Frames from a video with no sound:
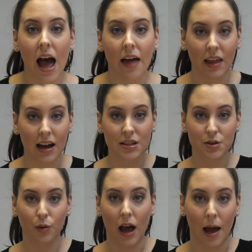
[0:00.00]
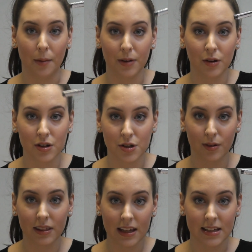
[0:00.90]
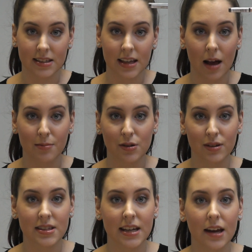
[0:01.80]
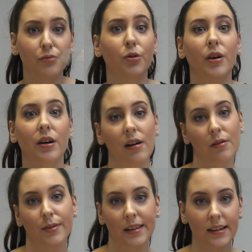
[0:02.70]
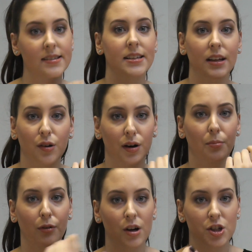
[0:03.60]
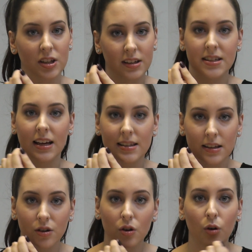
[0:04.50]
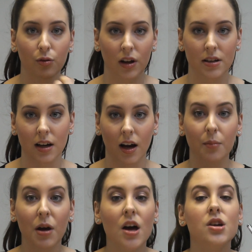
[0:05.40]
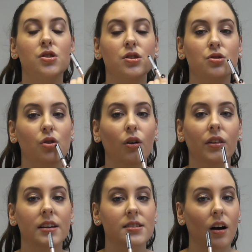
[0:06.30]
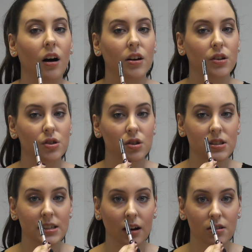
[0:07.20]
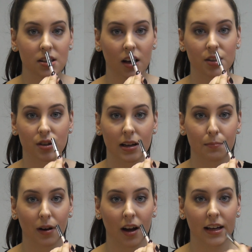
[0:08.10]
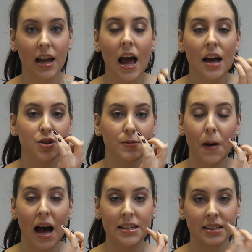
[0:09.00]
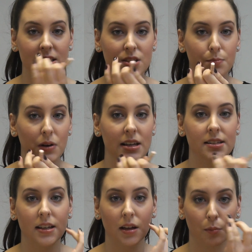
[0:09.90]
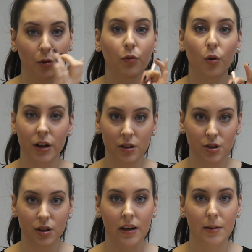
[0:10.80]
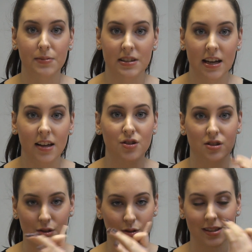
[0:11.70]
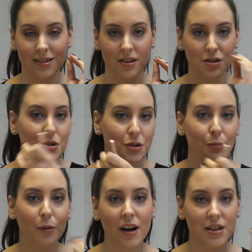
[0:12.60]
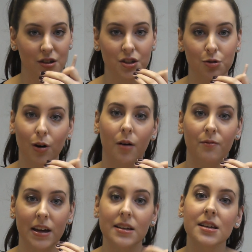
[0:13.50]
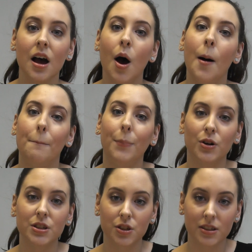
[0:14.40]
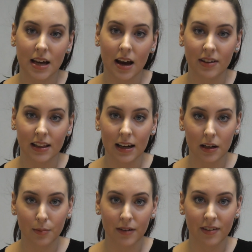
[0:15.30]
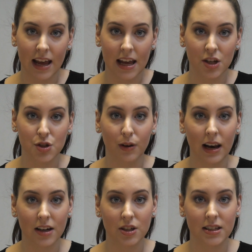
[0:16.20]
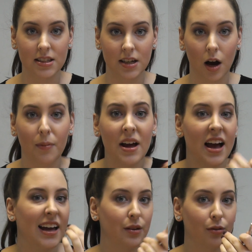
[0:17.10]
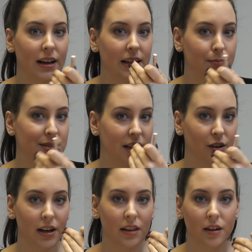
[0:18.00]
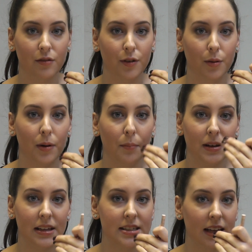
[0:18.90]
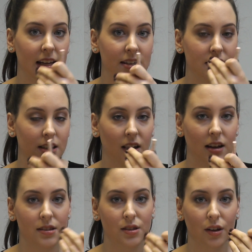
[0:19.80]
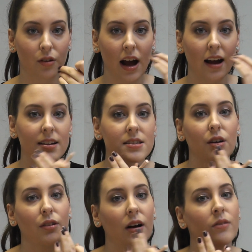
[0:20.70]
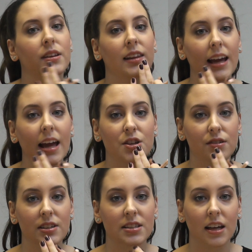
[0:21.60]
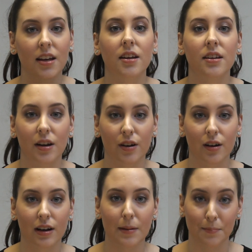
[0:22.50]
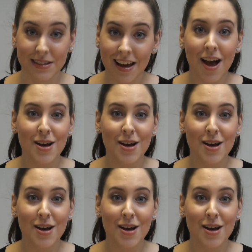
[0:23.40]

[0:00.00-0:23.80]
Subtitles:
And that you can do with this. So instead of going around with a concealer and a brush and it takes an awful lot of time, just draw this on just outside your lip line. Just pat it in, just blend it in before you do your lipstick, just so it's not too bright or too obvious. But just having that little bit of an edge will actually stop any red lipstick or anything from bleeding into the lines and the cracks around the edge of the skin near your lips.